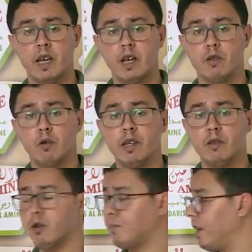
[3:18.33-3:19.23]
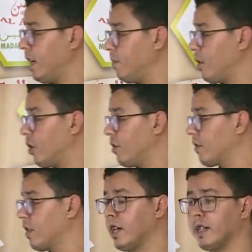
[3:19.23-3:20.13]
So he's complaining
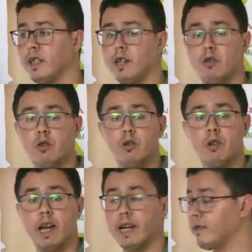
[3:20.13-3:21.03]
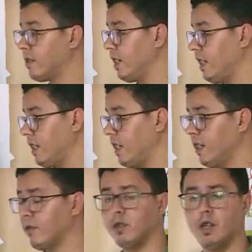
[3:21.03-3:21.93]
because there is no light in
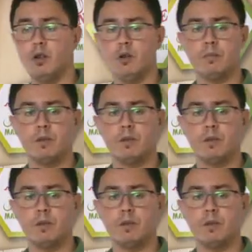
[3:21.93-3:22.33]
his room.